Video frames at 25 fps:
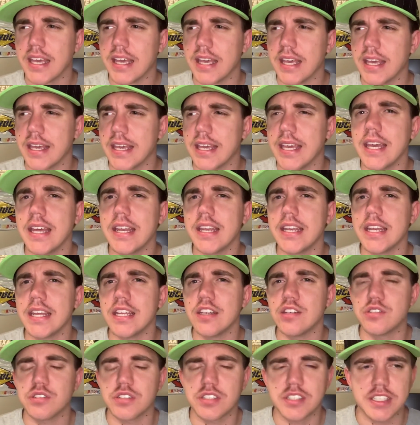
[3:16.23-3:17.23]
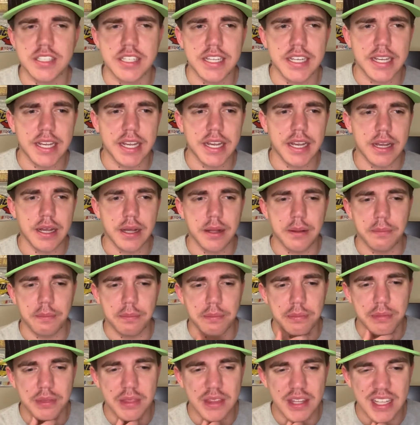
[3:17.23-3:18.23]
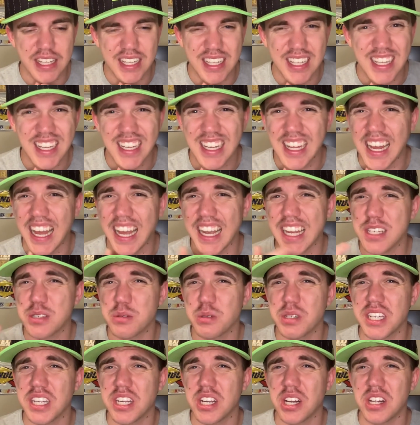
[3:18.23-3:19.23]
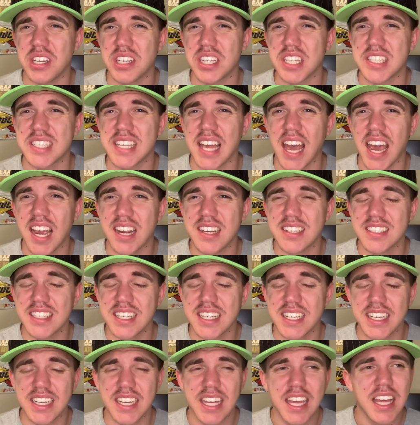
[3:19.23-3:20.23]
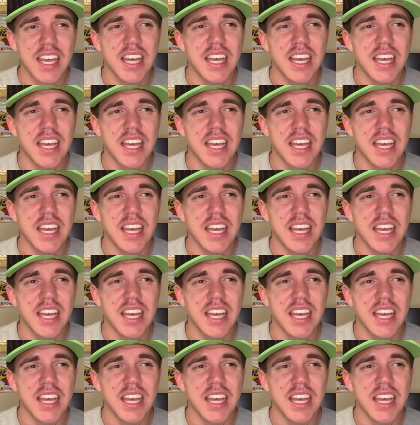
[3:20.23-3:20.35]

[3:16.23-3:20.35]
he had an interesting, I guess we can call it a tactic.